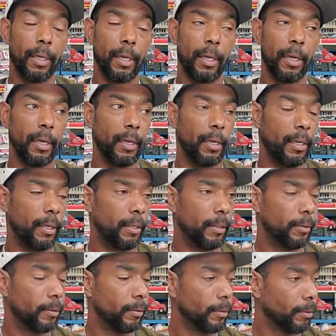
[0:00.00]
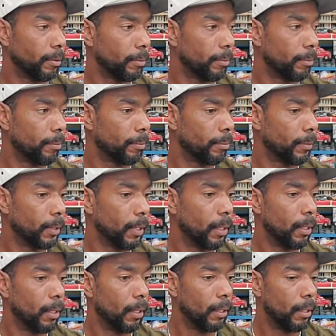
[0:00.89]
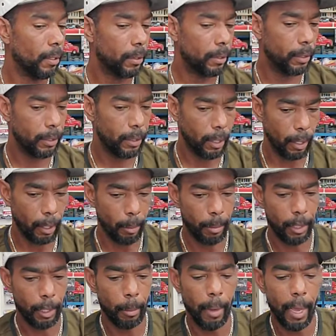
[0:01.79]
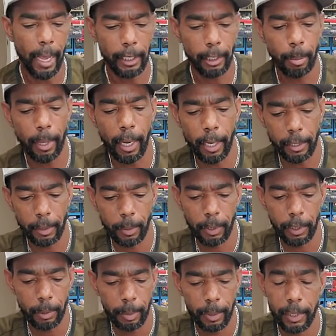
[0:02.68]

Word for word: and some of the Matchbox ones,